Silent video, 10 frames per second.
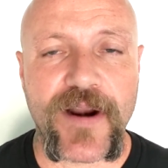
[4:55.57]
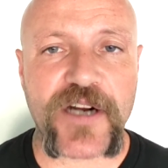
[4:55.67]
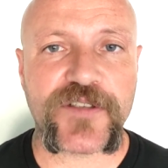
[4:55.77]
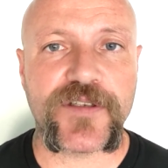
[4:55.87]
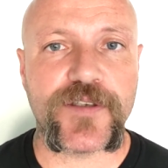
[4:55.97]

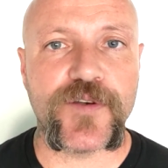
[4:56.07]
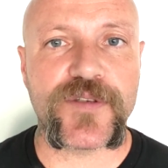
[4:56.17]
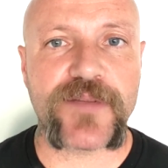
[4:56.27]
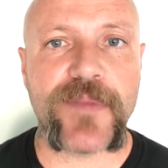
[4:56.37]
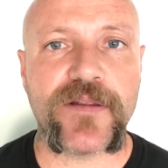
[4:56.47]
actually
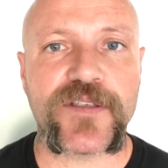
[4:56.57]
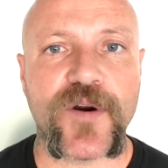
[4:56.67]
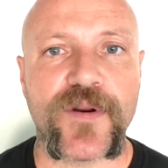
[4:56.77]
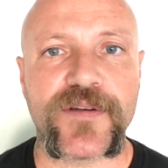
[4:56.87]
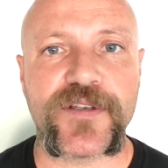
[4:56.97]
using
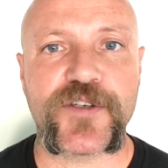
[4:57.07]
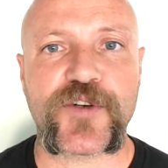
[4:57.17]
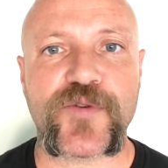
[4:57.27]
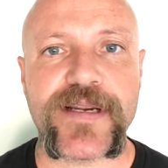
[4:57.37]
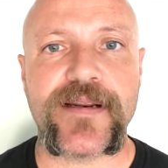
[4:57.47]
melatonin to
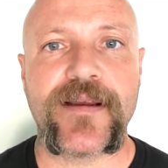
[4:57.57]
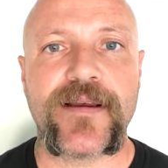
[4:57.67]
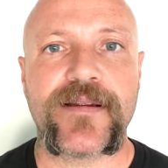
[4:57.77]
treat